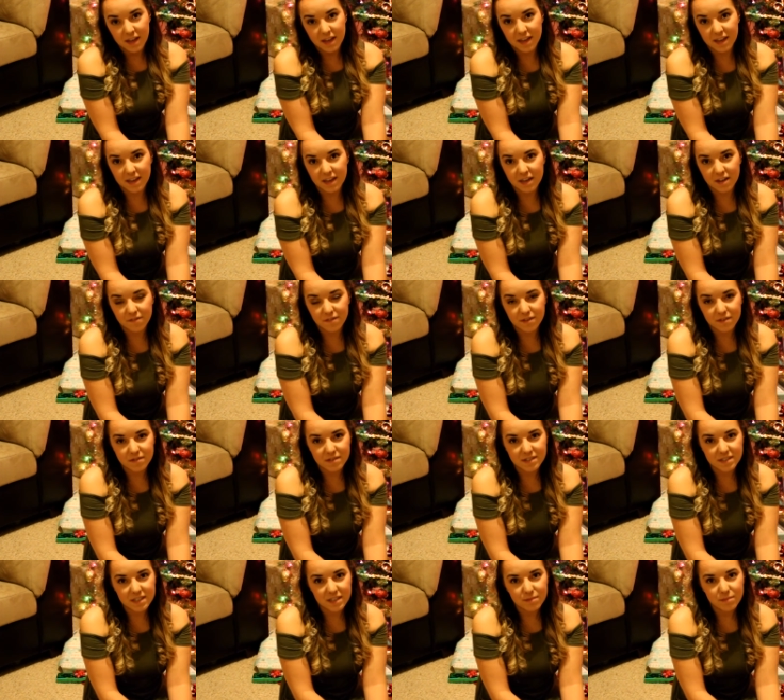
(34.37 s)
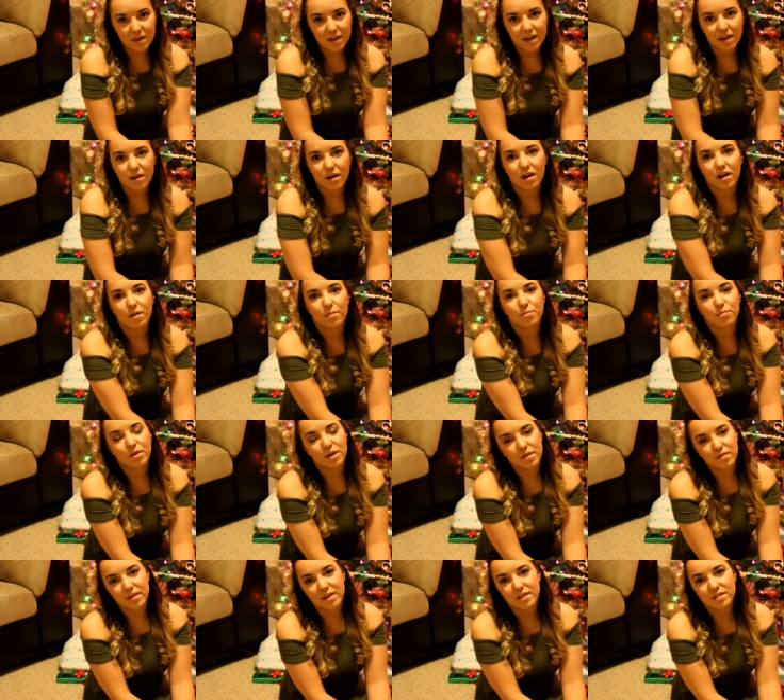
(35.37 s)
and if you'd seen my um,
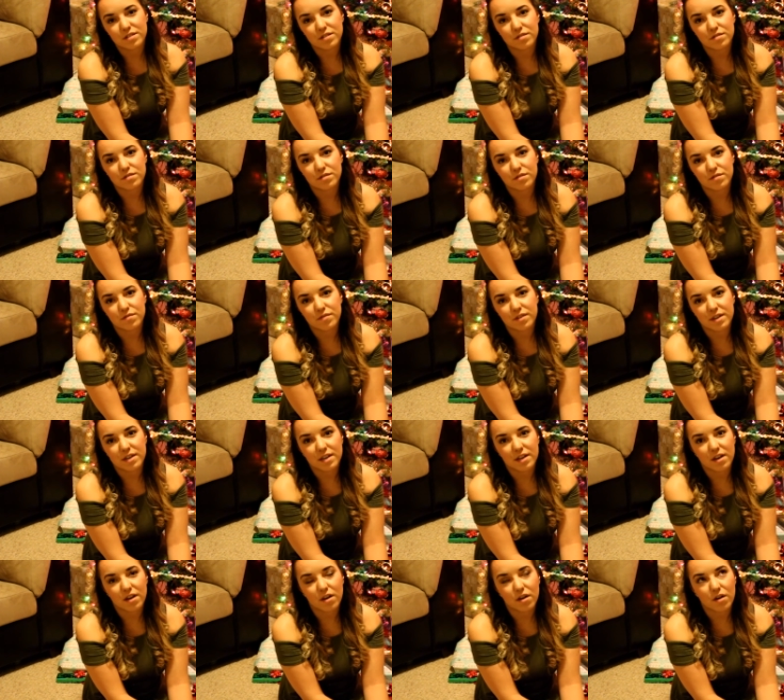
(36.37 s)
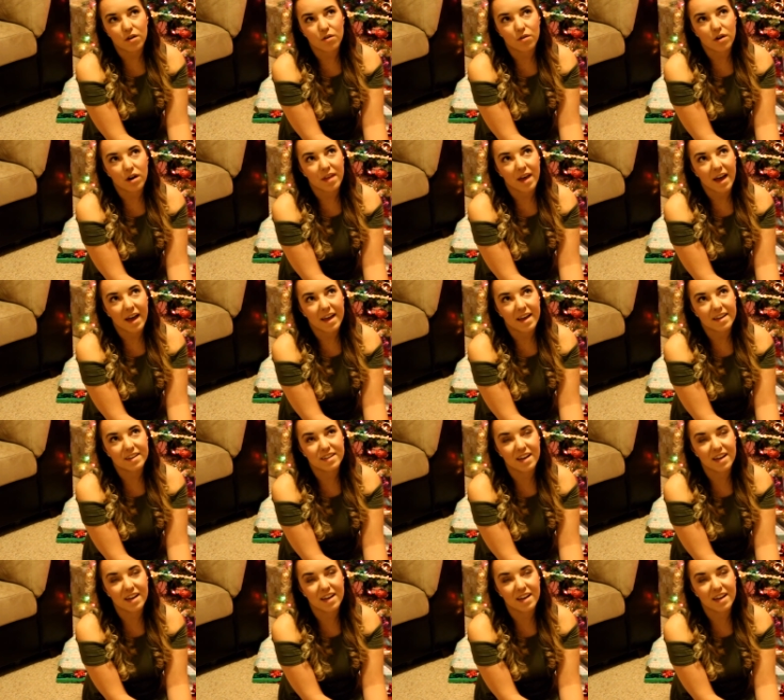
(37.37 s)
previous YouTube video, I,